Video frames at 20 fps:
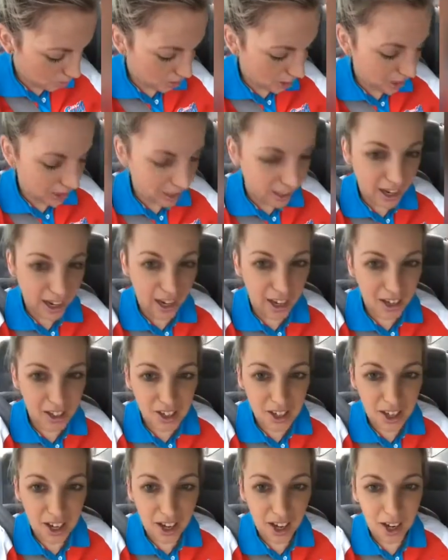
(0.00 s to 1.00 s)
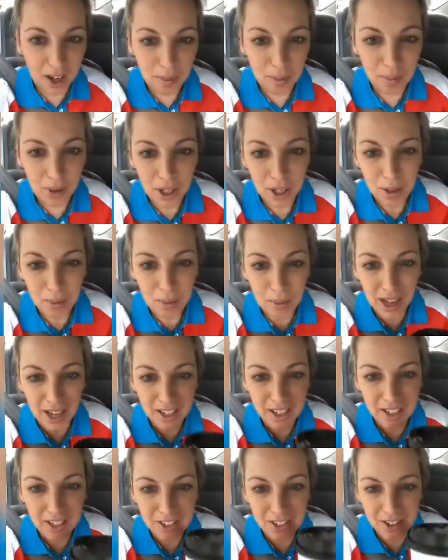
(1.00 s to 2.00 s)
in at
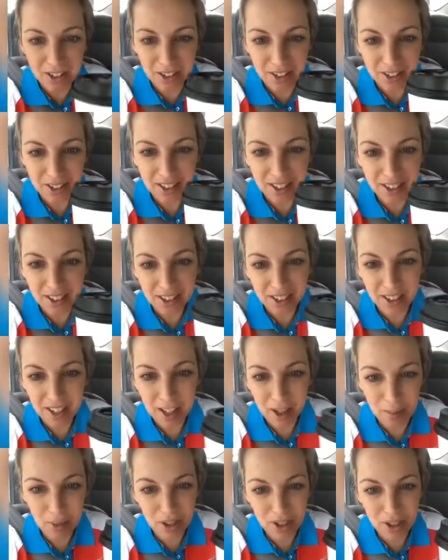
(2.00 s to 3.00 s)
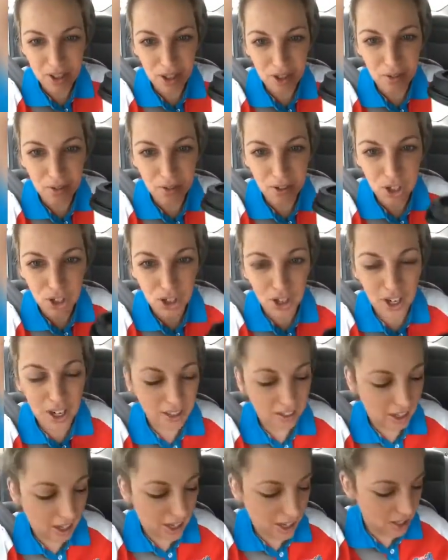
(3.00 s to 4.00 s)
Macca's and get myself a chai
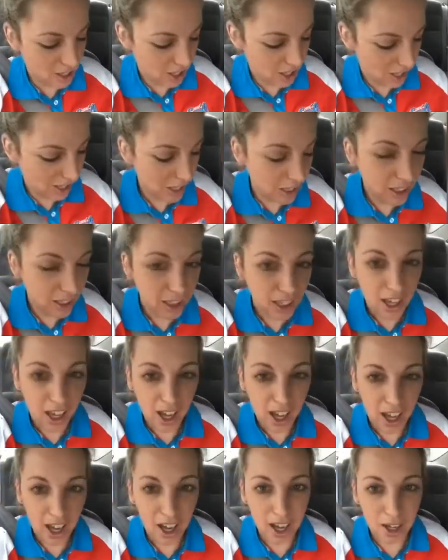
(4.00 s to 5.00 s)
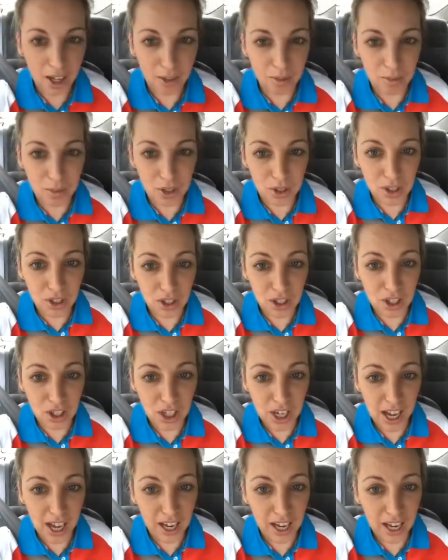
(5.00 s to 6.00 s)
latte. Just
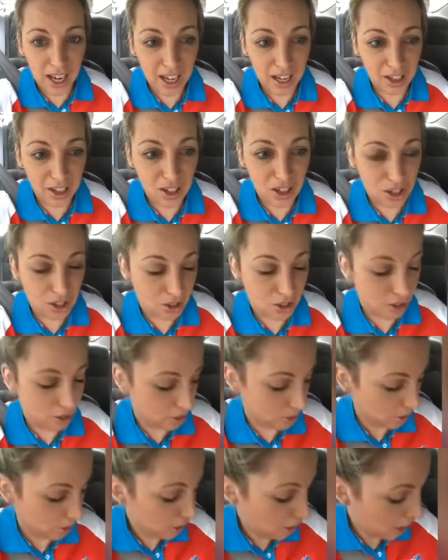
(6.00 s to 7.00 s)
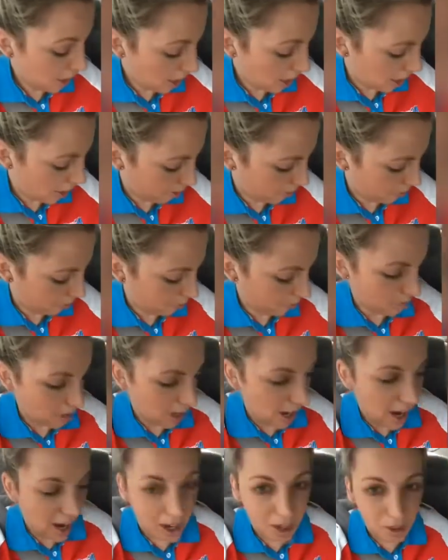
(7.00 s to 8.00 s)
shout out to the
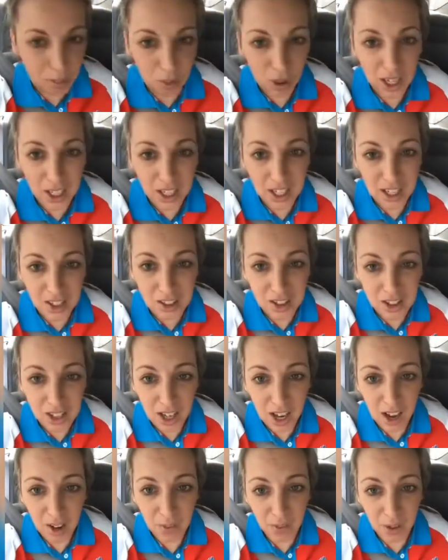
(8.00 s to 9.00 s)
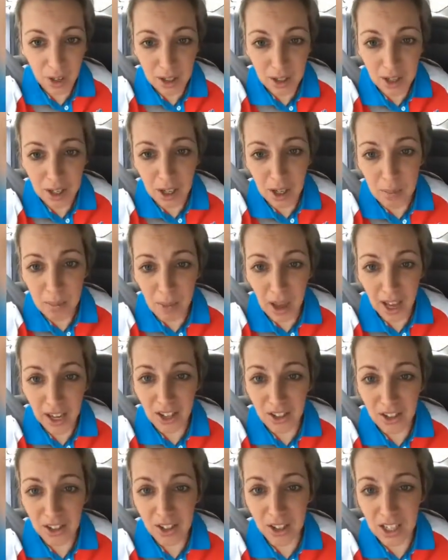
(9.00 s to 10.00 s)
hardworking staff at
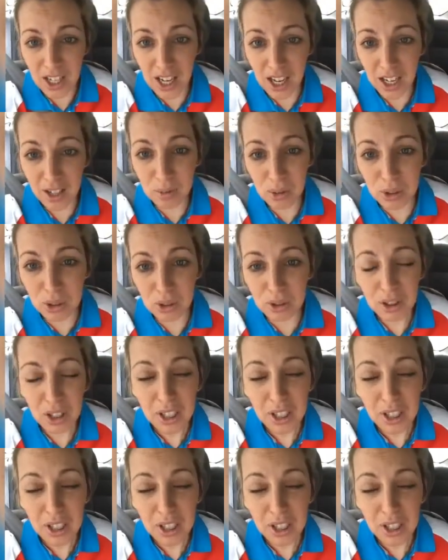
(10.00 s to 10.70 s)
Macca's Stanmore.